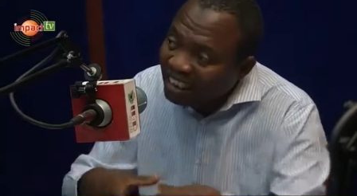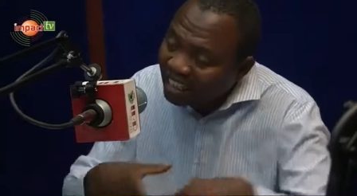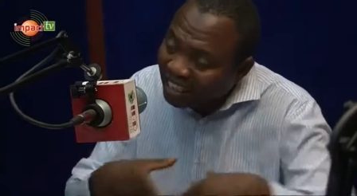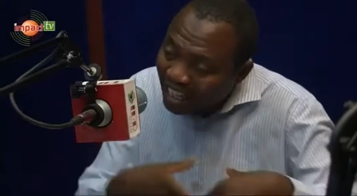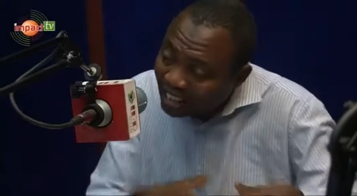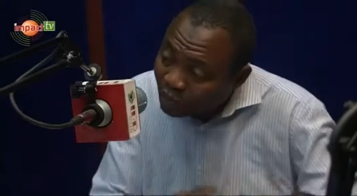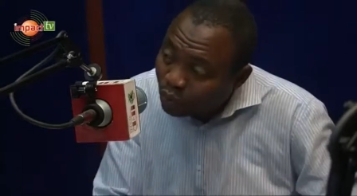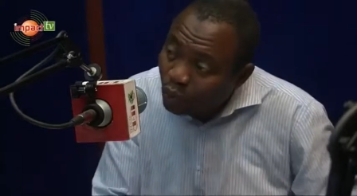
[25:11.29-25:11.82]

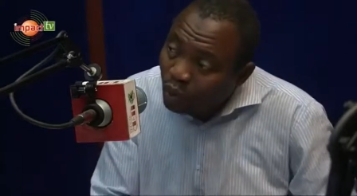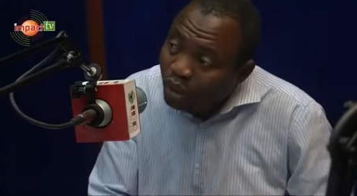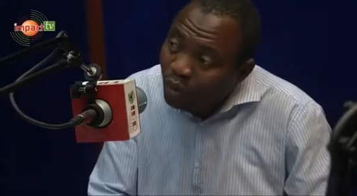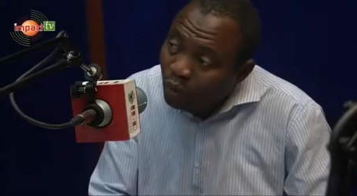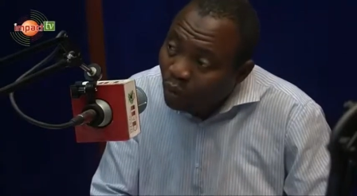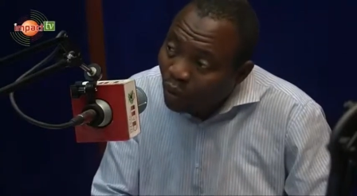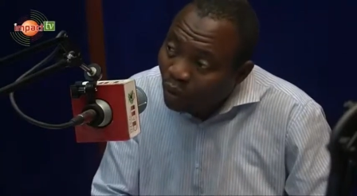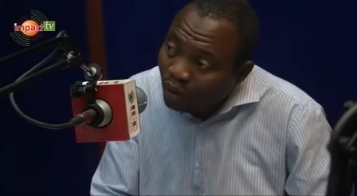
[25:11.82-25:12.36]
Let's look
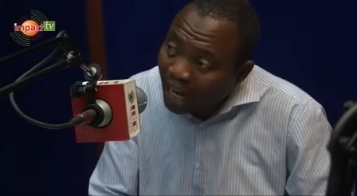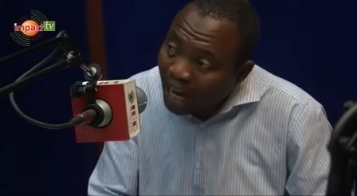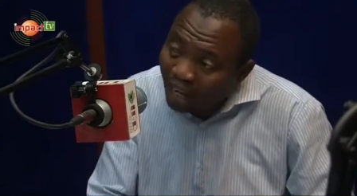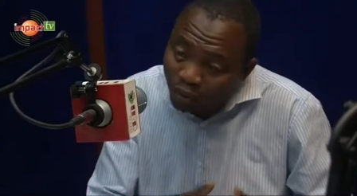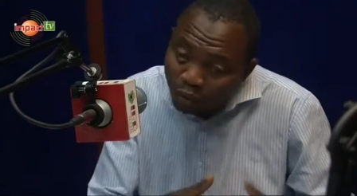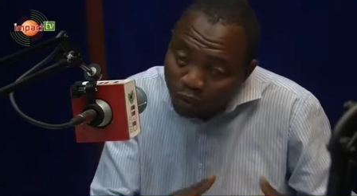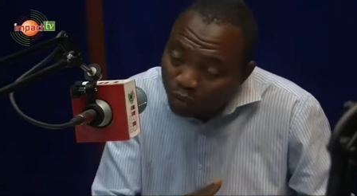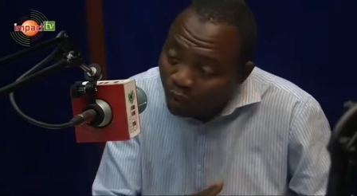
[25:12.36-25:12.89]
inward
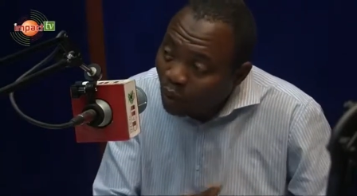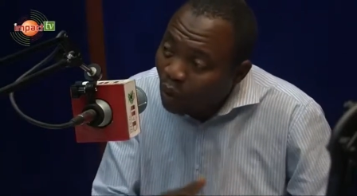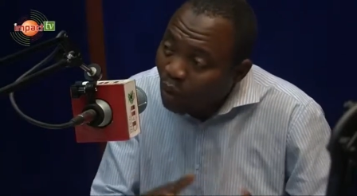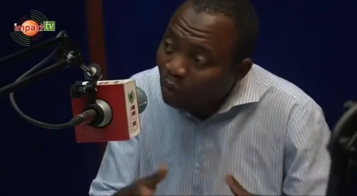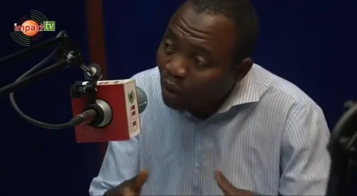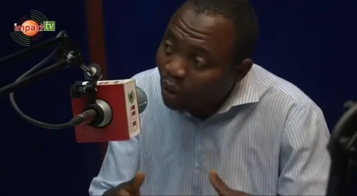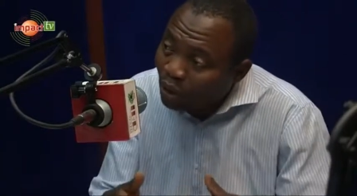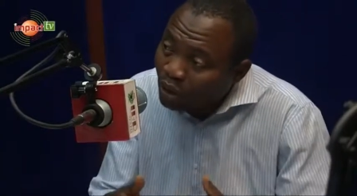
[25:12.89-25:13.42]
and look for
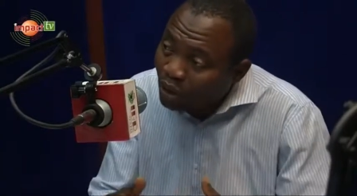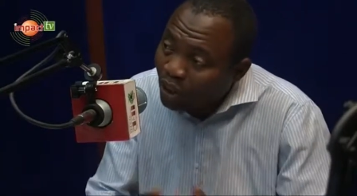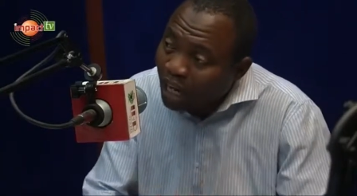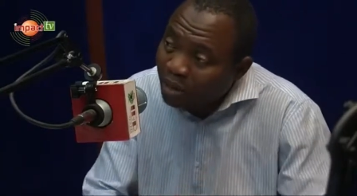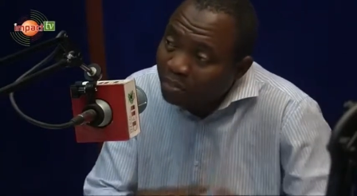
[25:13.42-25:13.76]
one way or the other.